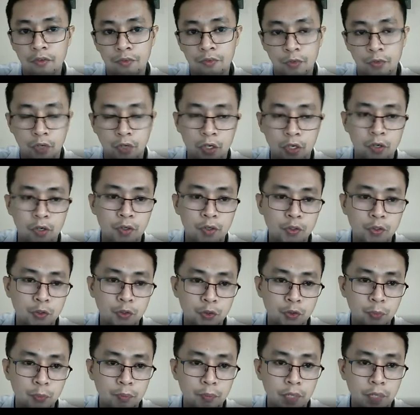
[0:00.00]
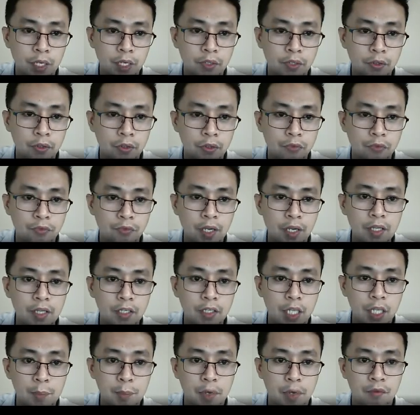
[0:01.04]
or supply your file
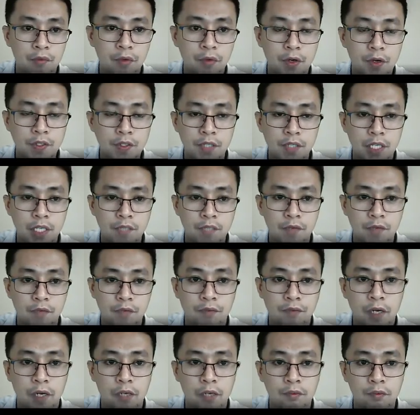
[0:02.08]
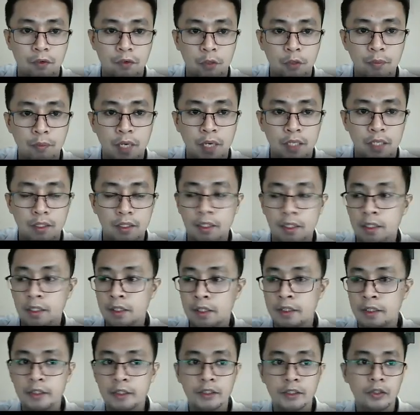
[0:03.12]
name of your CSV file format.
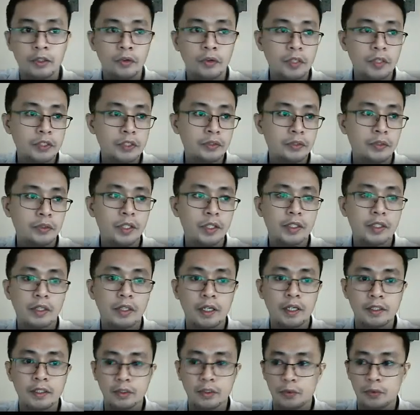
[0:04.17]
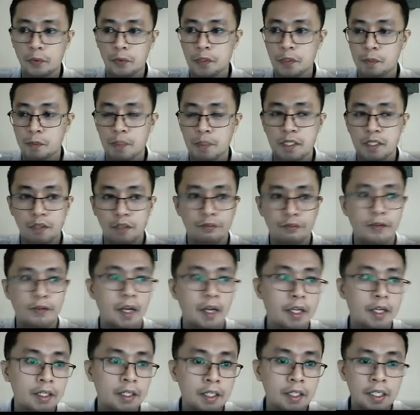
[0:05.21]
So there's no need for us to
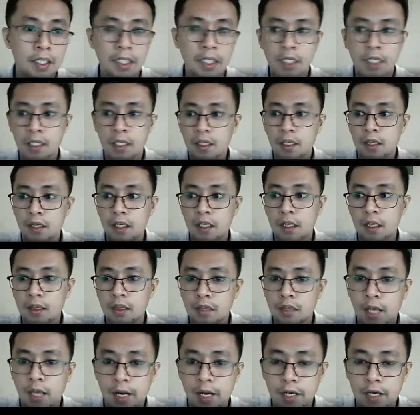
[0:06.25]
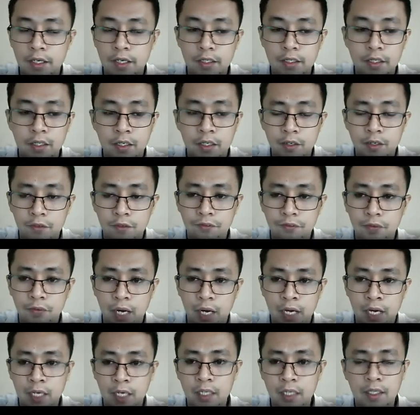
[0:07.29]
specify the entire
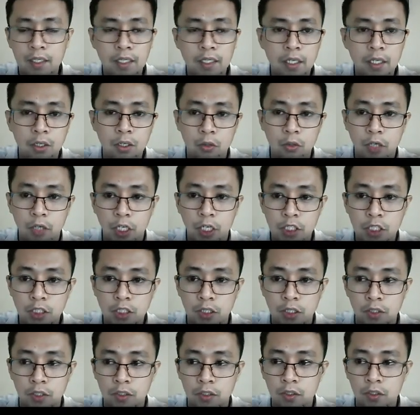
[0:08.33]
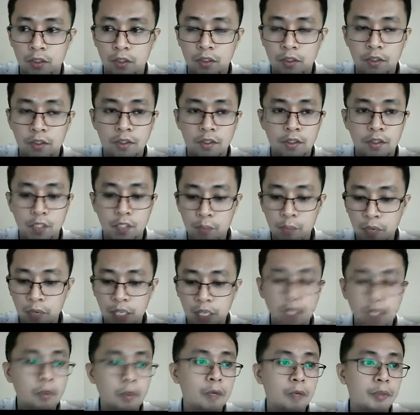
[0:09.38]
file location. Diba, in
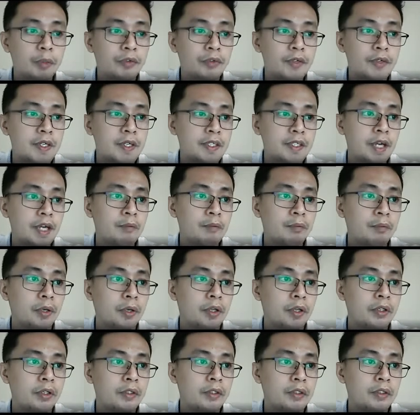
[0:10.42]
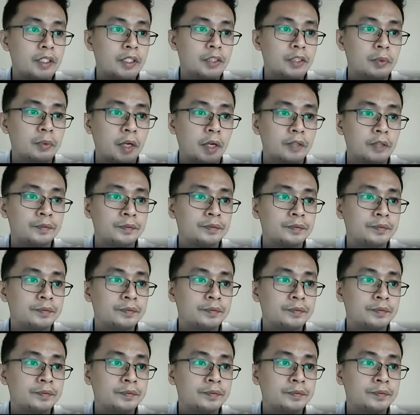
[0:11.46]
our previous example, this one,